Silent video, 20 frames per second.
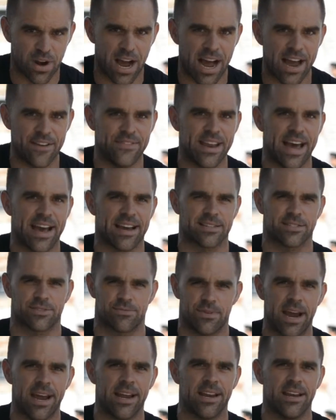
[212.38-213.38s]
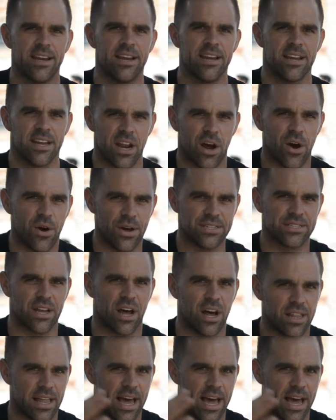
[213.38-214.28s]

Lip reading: drive next, right? It's all